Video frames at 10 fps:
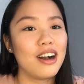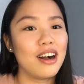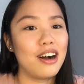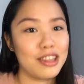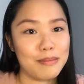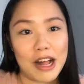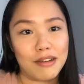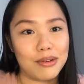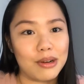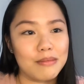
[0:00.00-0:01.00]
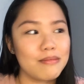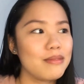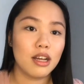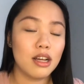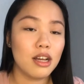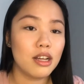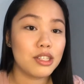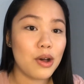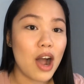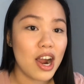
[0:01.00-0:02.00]
on the platform.
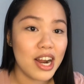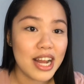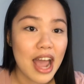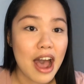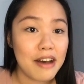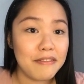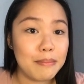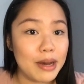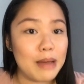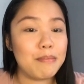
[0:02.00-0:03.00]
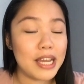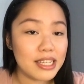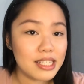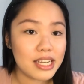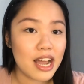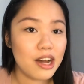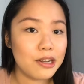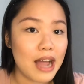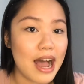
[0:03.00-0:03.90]
So I already have my base down.